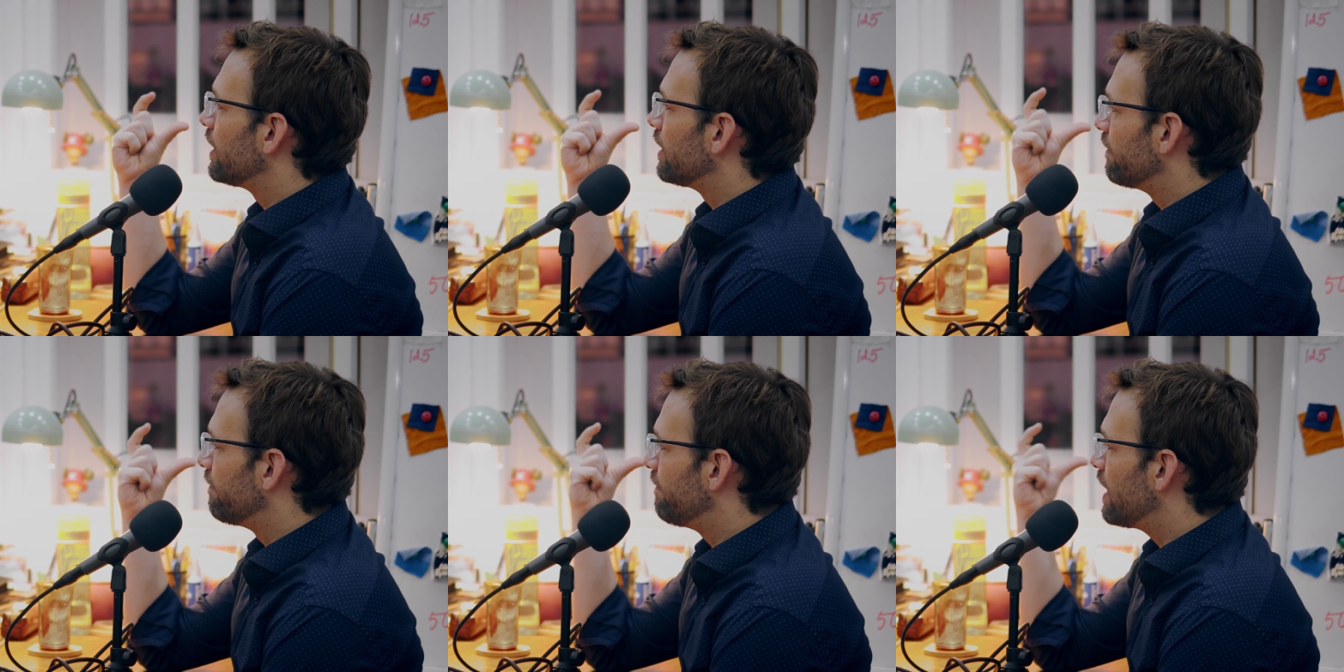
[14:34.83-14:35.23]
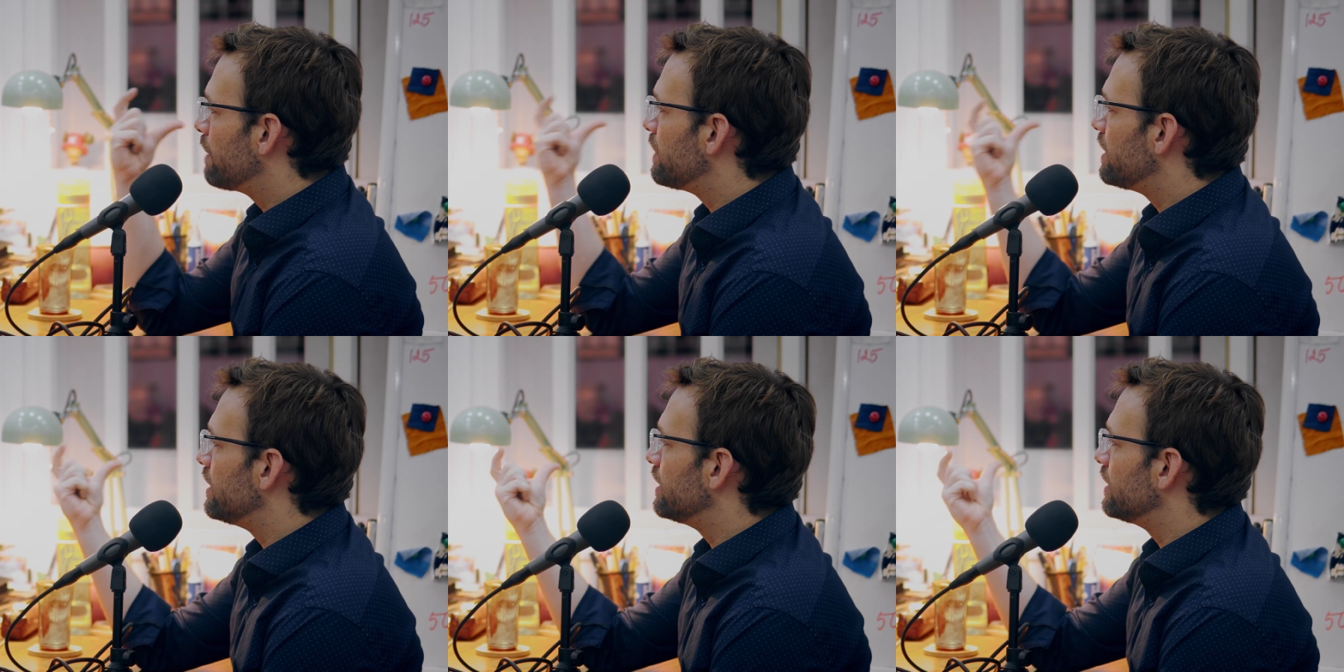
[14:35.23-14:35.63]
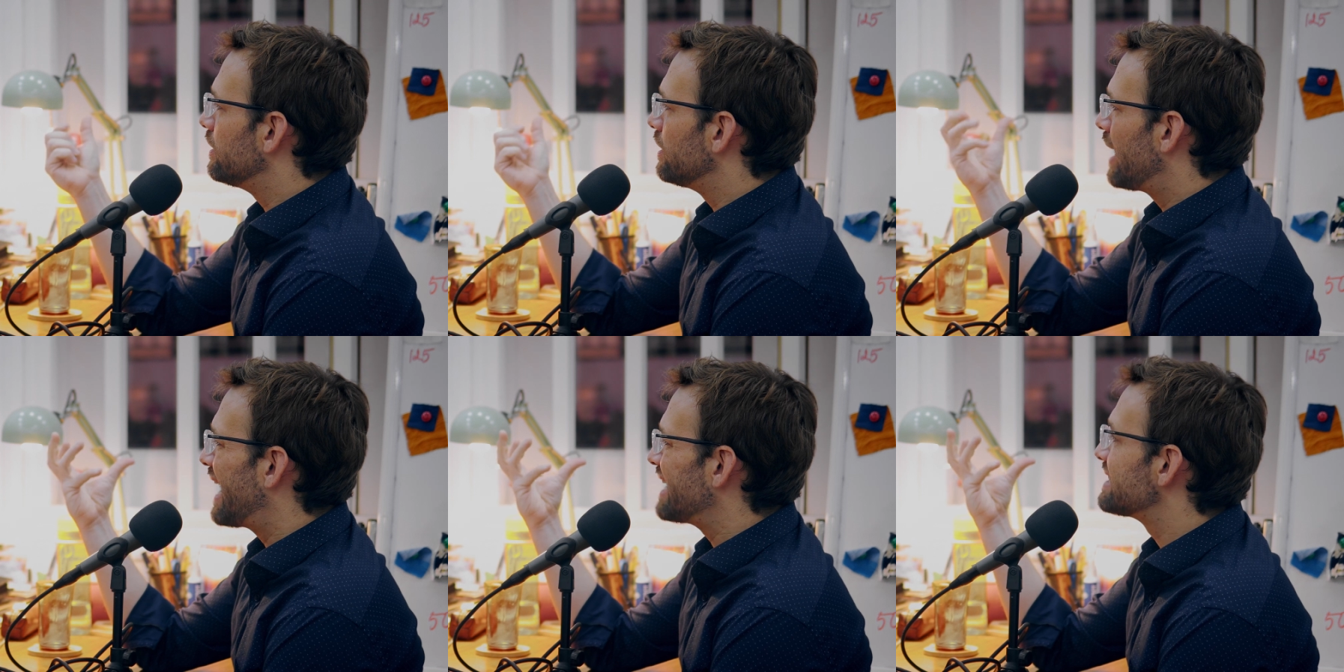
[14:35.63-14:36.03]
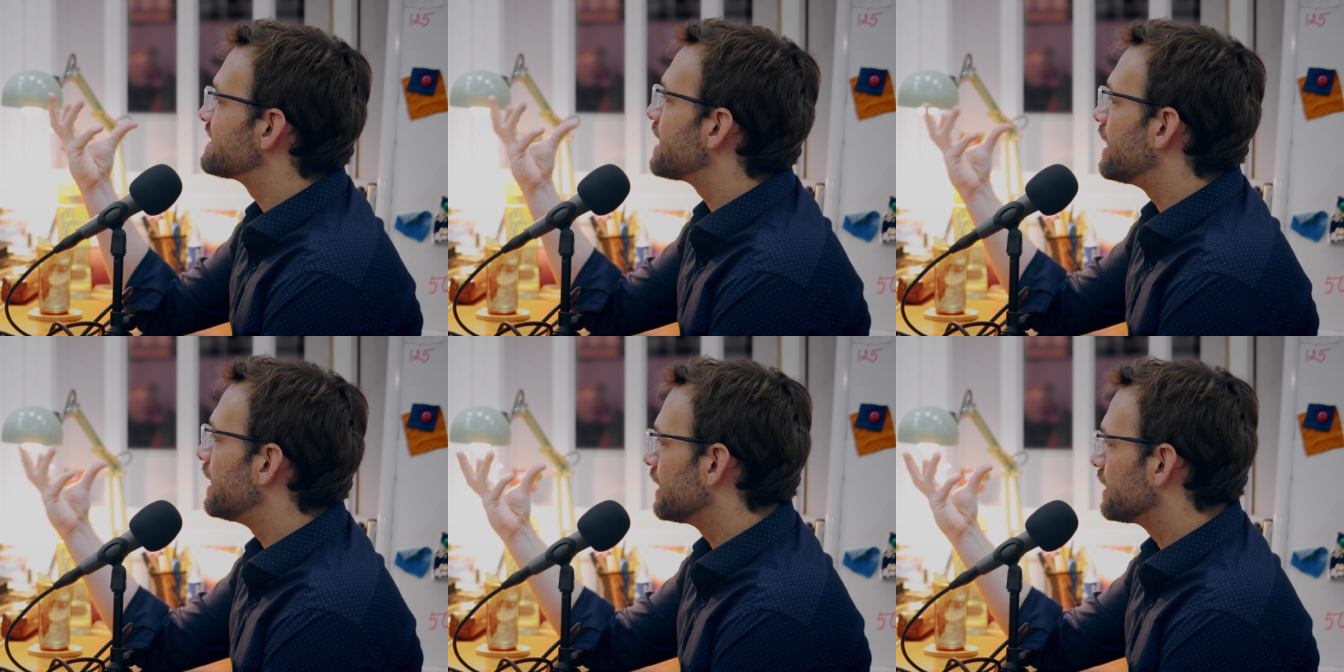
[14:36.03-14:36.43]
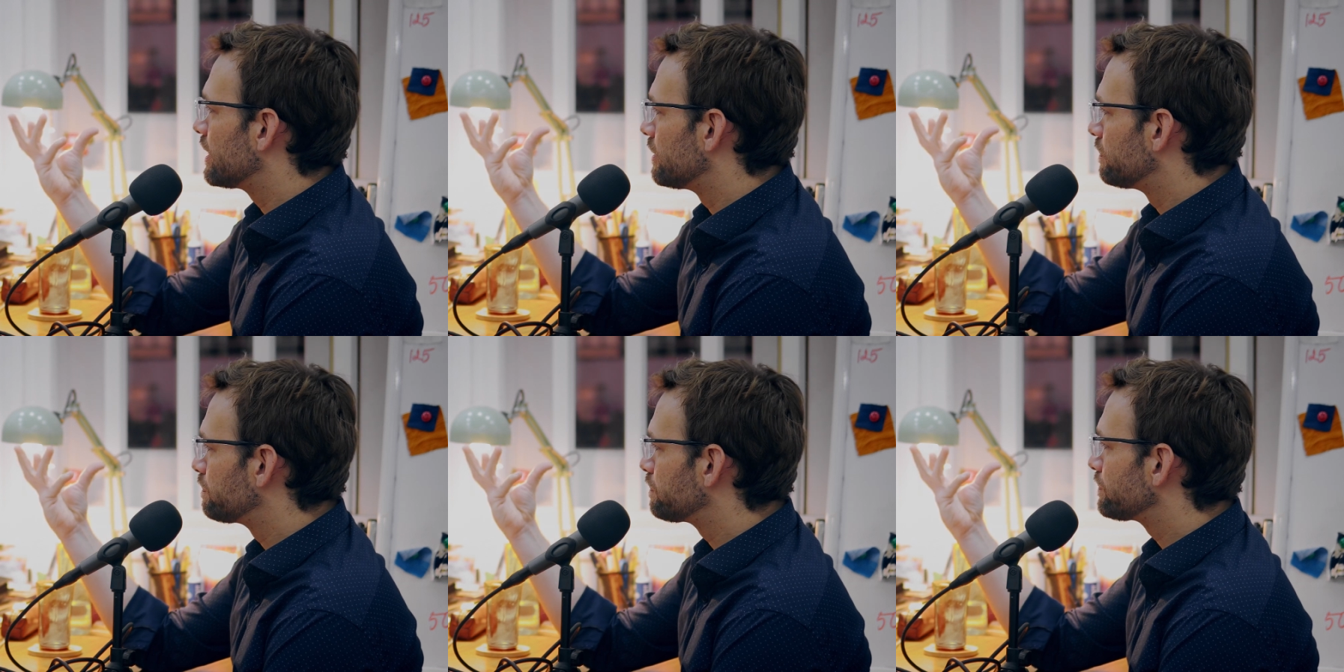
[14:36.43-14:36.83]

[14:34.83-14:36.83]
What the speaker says: a feminine aesthetic